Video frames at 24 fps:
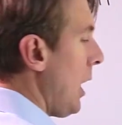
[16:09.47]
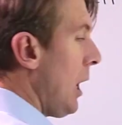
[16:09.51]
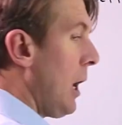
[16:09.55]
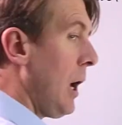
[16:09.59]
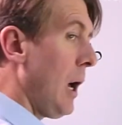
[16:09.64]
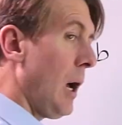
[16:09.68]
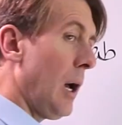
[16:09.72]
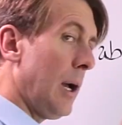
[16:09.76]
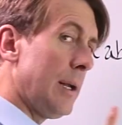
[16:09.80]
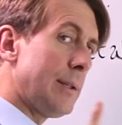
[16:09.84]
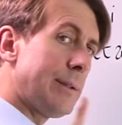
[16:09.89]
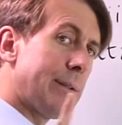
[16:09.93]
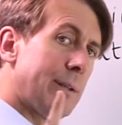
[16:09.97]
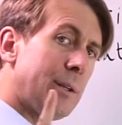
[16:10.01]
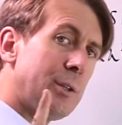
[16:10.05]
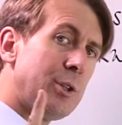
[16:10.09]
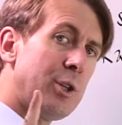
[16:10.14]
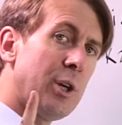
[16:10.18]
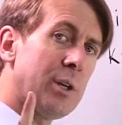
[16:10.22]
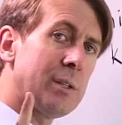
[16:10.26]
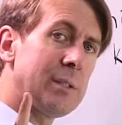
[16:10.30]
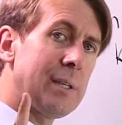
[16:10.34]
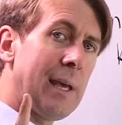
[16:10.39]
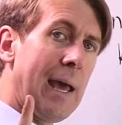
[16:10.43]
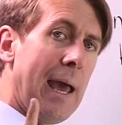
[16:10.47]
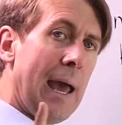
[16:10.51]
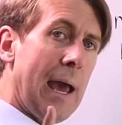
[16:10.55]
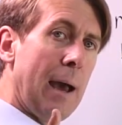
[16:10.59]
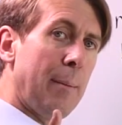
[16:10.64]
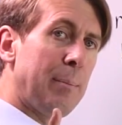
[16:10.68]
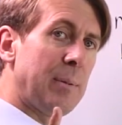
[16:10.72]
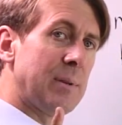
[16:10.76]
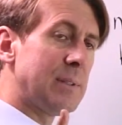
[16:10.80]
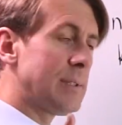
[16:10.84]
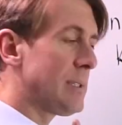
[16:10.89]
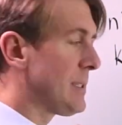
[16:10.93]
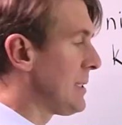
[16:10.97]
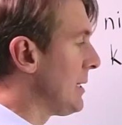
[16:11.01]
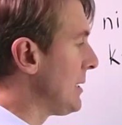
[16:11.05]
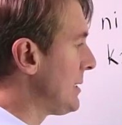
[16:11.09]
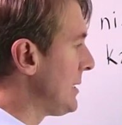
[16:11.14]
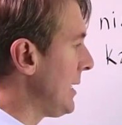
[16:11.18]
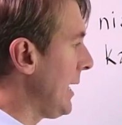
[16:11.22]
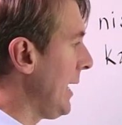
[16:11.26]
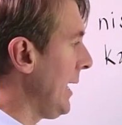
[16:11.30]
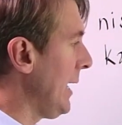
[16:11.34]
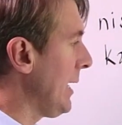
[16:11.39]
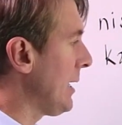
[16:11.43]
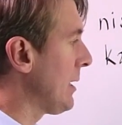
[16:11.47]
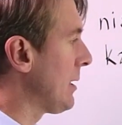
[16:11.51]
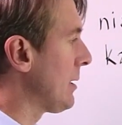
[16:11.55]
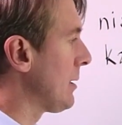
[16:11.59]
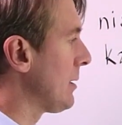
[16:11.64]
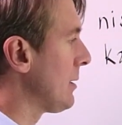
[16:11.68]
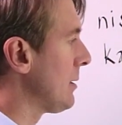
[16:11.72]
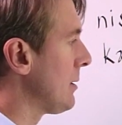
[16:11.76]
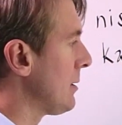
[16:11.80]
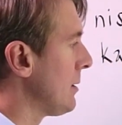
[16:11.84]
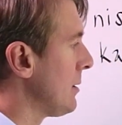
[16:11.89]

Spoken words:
Hat just happens to take